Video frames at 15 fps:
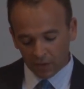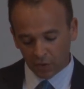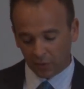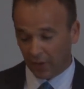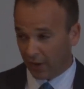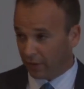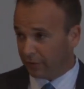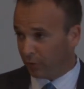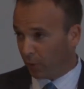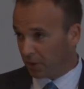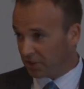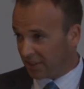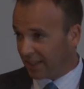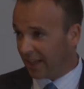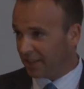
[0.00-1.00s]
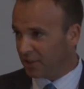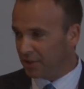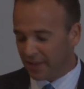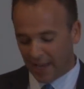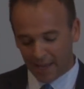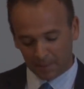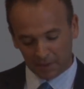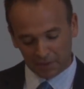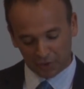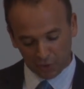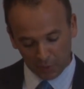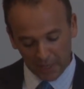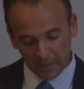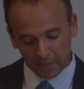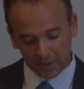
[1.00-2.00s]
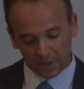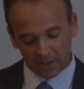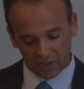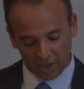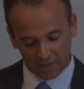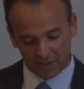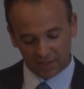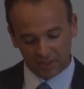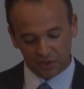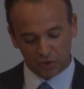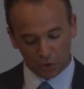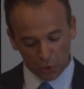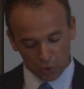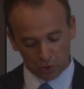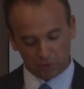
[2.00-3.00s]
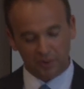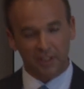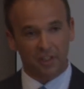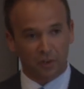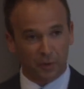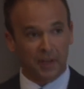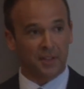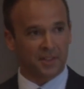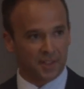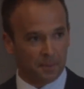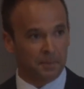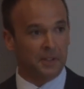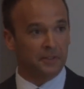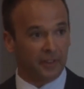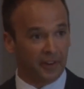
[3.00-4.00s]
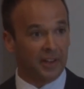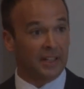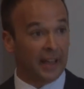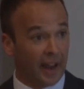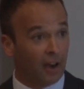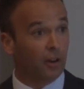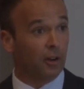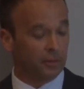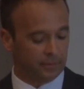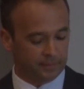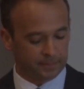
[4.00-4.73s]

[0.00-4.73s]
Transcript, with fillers: So therefore, to get unanimous agreement, the justices usually agree on something very narrow.